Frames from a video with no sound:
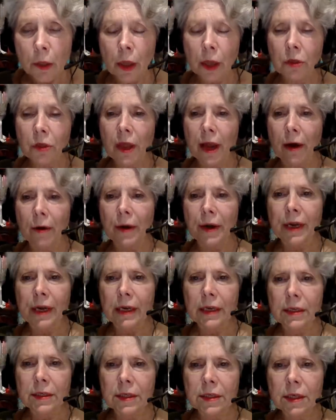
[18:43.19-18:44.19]
But mm-hmm. there
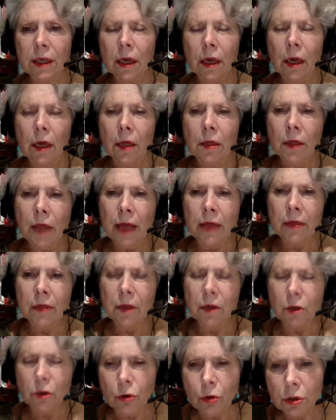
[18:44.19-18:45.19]
is then
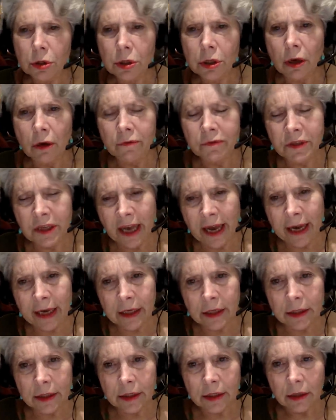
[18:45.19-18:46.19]
the use of
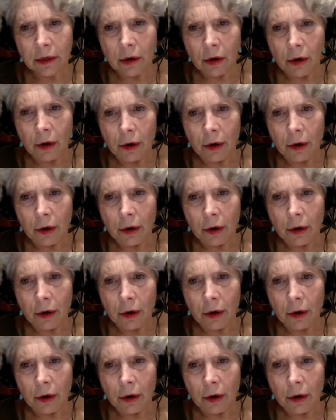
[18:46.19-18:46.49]
sex